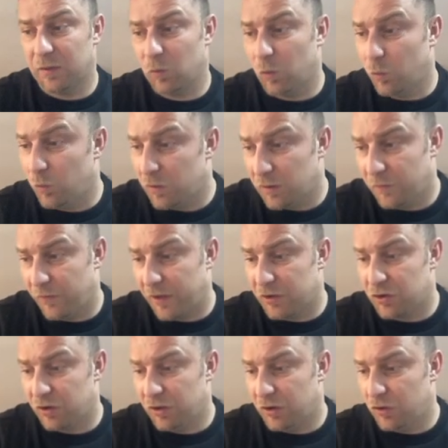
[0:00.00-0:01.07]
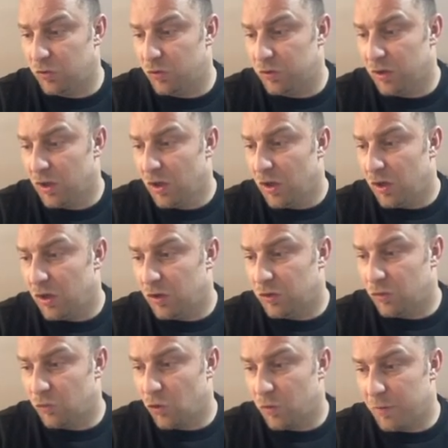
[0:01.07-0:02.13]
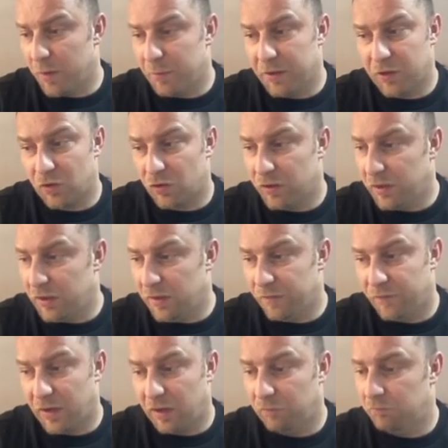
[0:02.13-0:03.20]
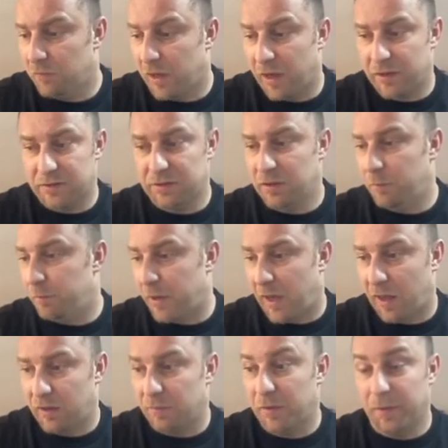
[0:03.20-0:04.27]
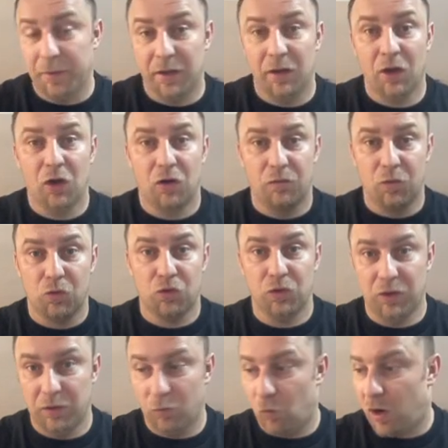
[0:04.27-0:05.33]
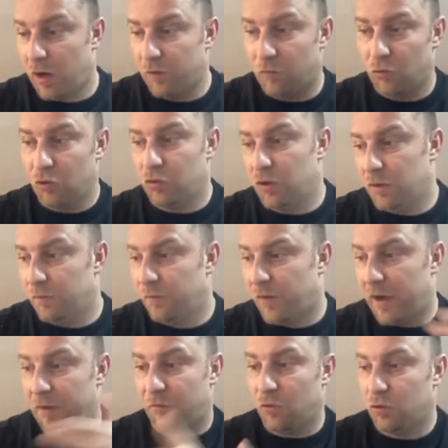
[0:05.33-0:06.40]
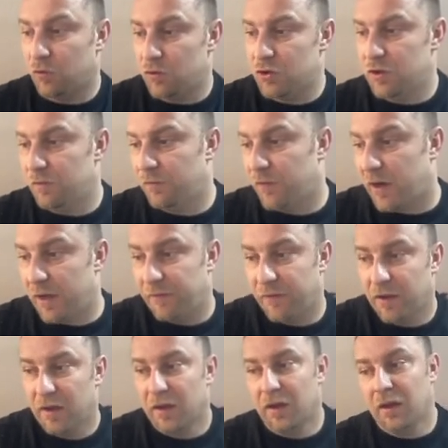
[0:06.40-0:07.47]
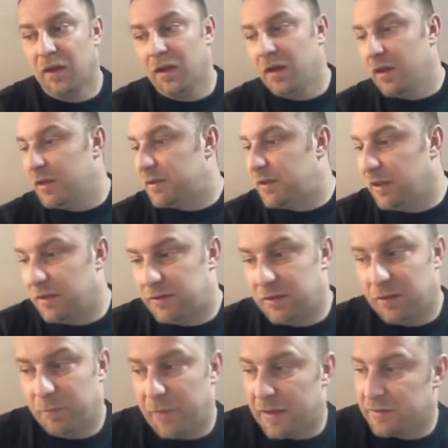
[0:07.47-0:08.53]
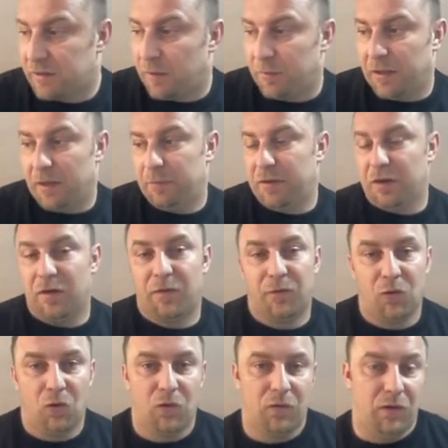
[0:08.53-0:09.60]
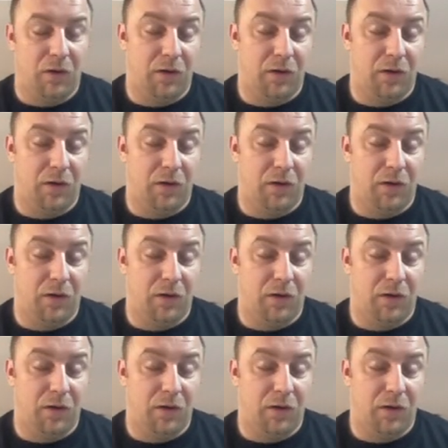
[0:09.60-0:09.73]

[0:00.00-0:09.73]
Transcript: We will eventually include uh, the rook maybe here on the e file. I see a path, maybe rook to e one, rook to e five, rook to g five. Still, it's still a messed up game here for